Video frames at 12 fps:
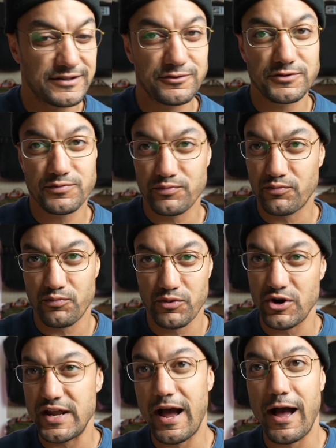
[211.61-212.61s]
This was
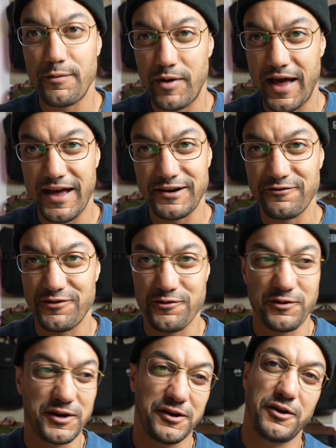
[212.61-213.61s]
pre-iPad, if you
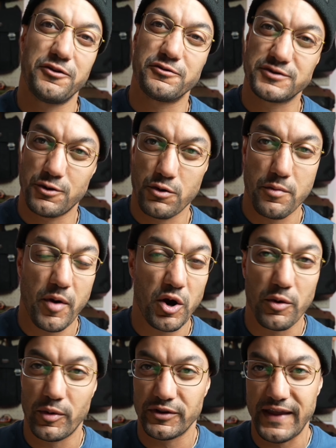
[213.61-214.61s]
will. There was no
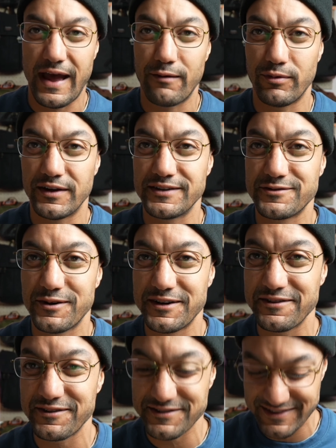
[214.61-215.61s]
remarkable tablets or any
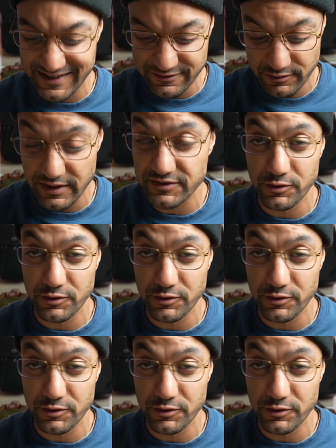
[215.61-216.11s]
of those things, right?